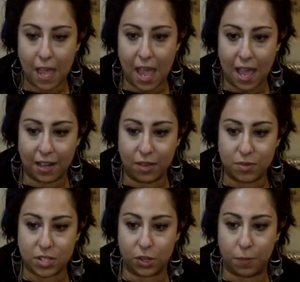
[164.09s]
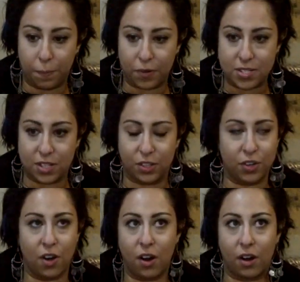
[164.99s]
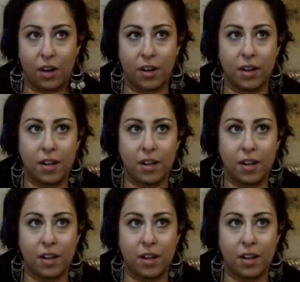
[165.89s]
And he was a good person, good heart.